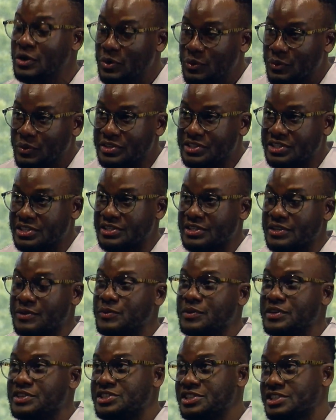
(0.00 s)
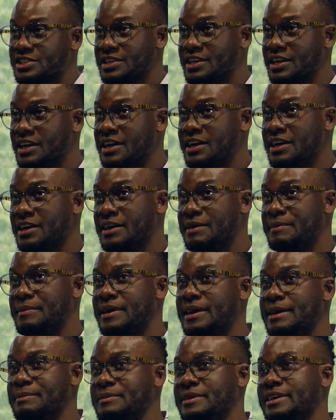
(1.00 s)
which
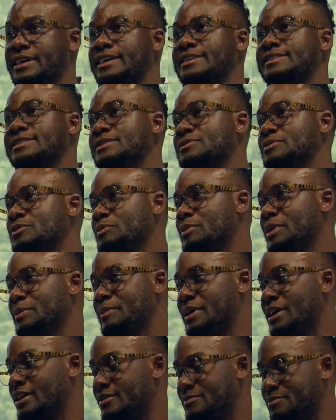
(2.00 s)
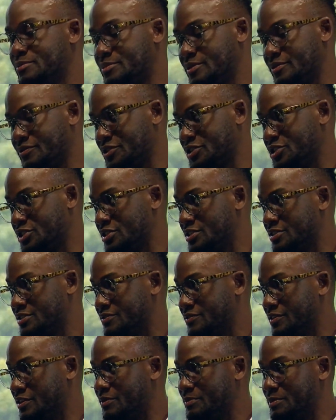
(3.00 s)
I'm guessing will be part of professional
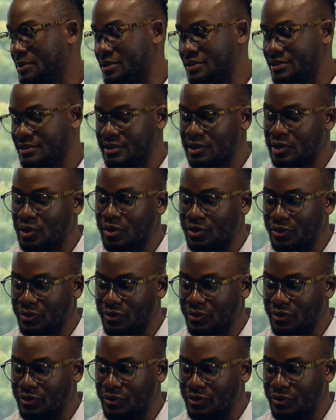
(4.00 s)
development in the long